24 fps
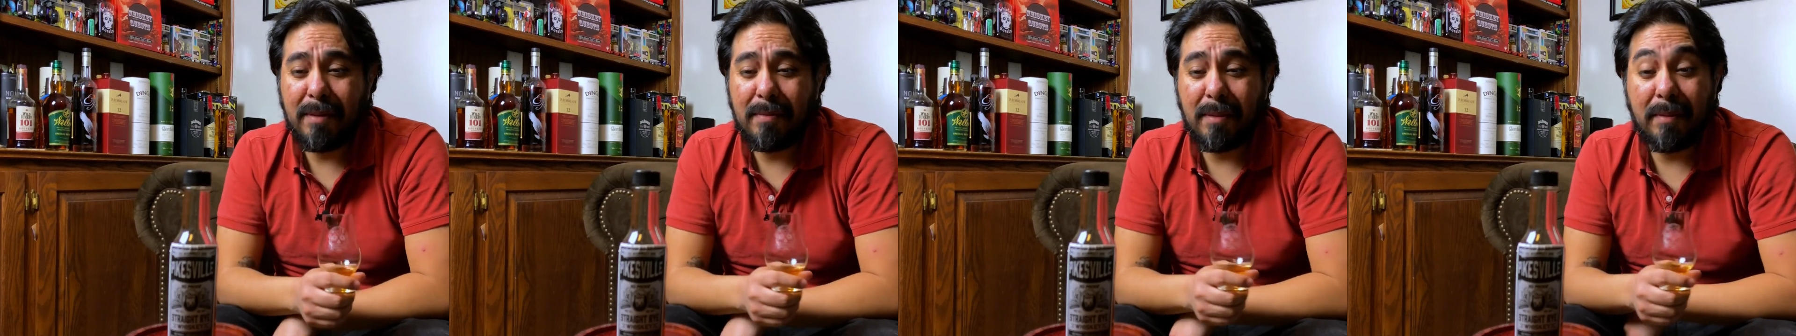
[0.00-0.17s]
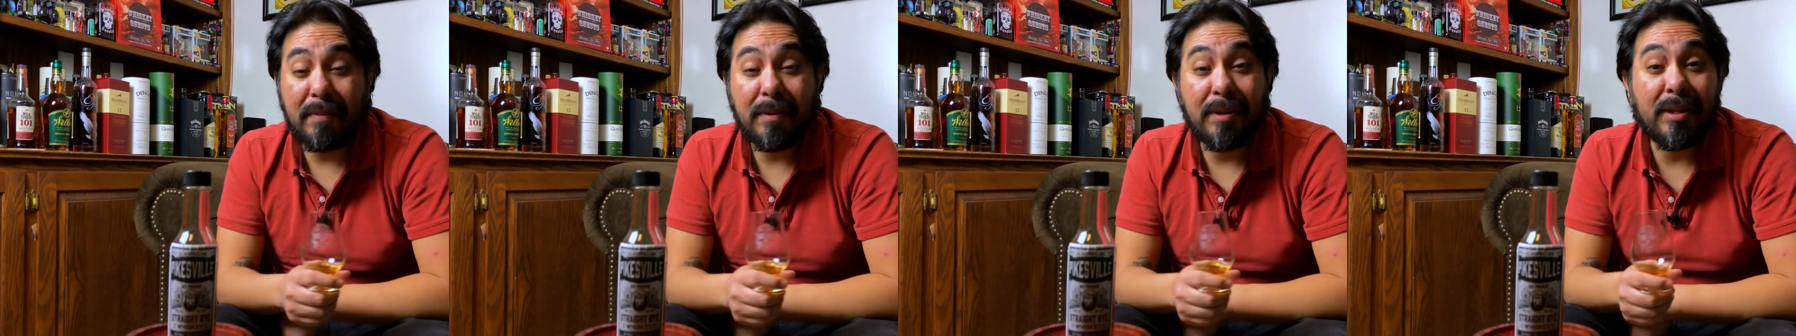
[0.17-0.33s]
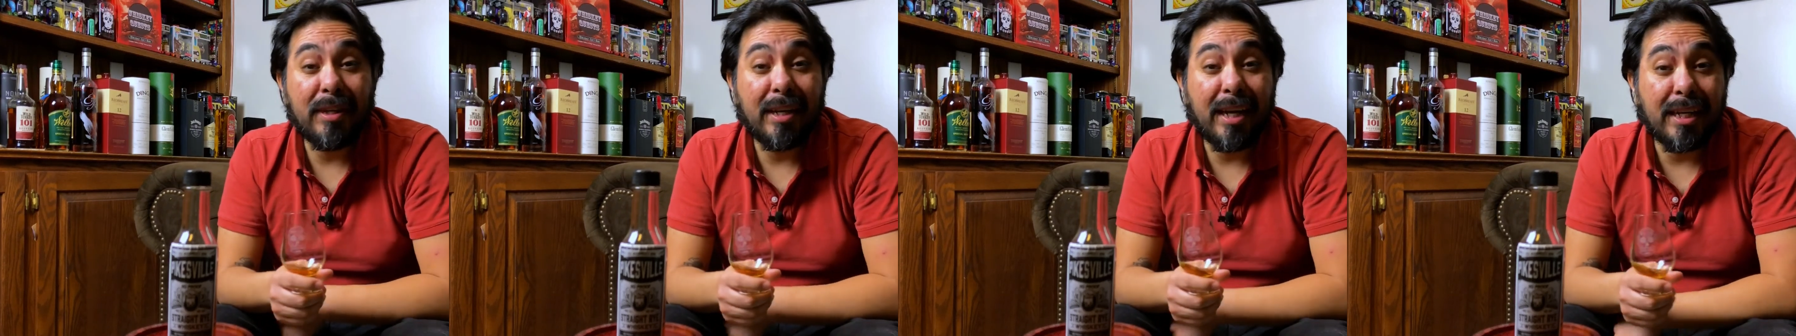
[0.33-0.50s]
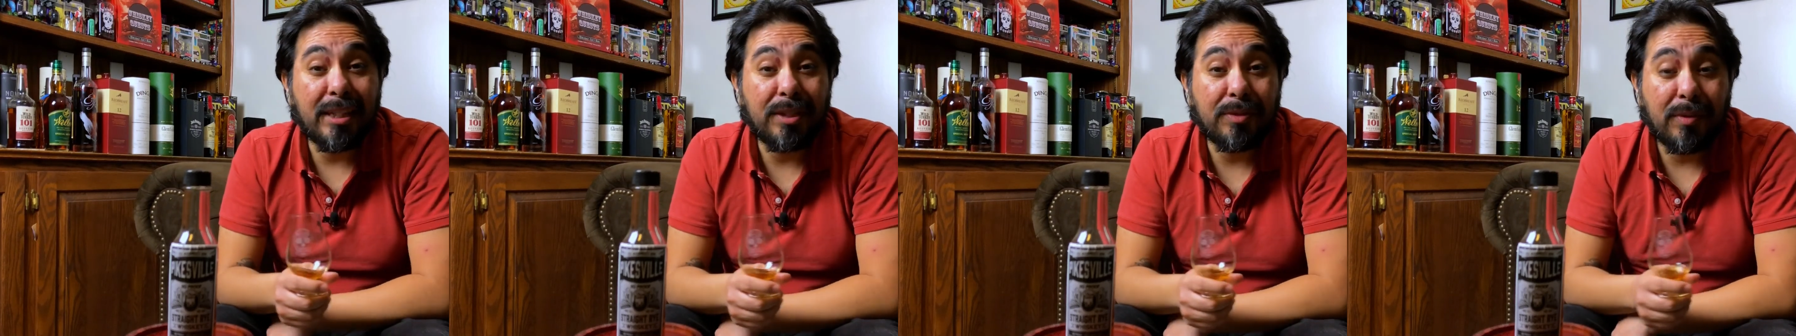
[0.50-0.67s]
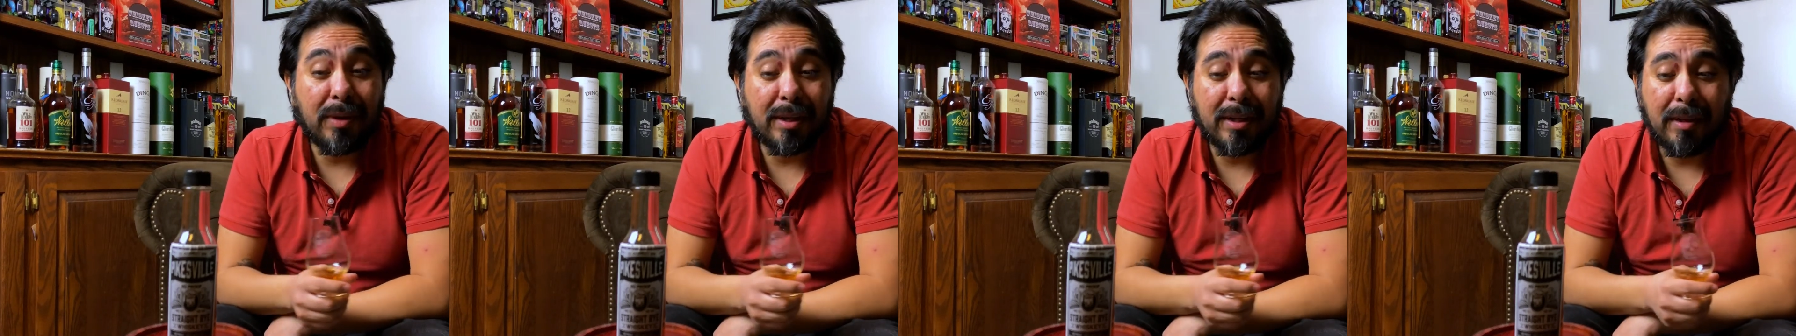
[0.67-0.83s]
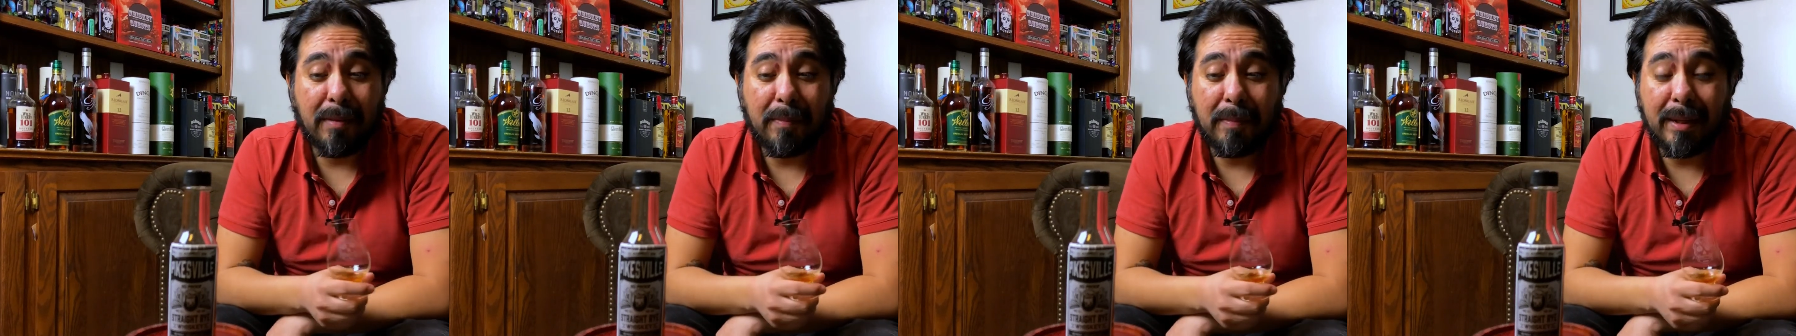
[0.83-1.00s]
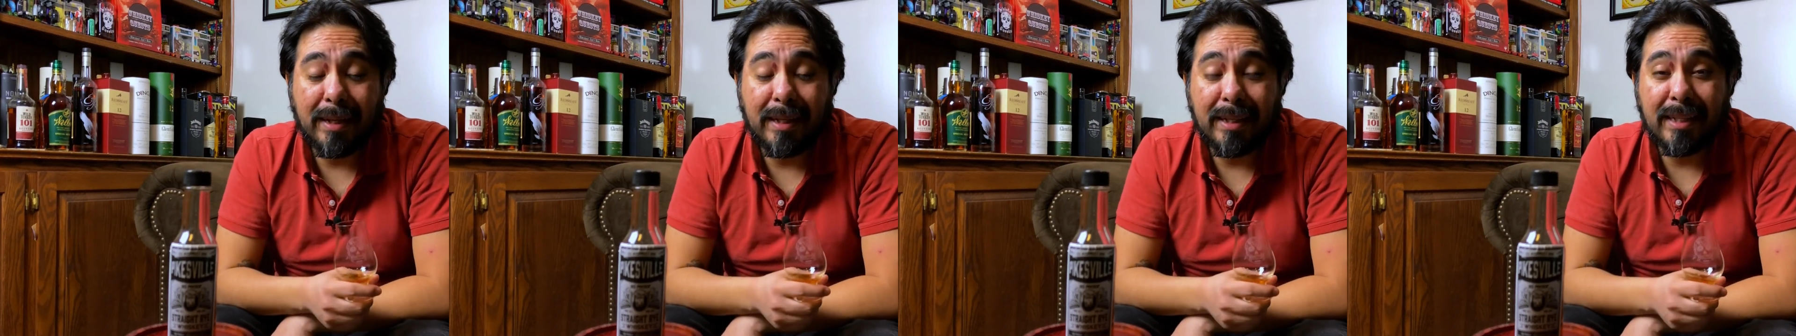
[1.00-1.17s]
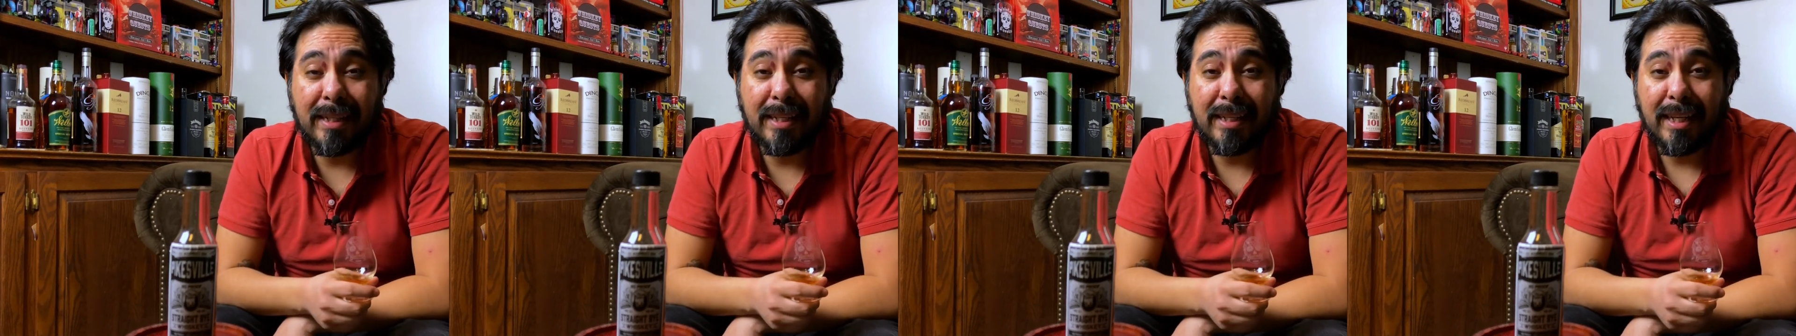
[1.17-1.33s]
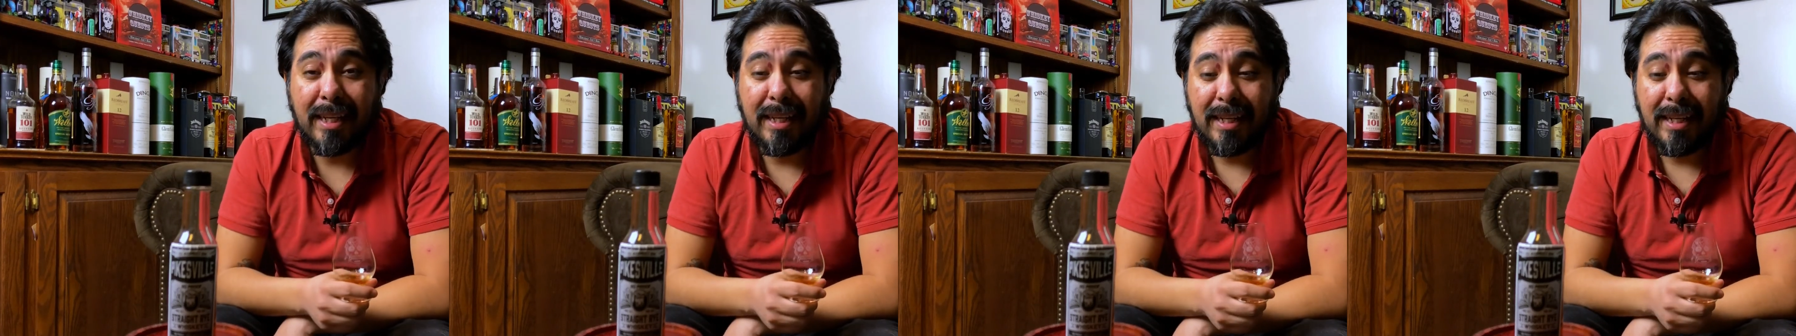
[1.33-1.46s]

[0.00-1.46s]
Maybe you guys recommend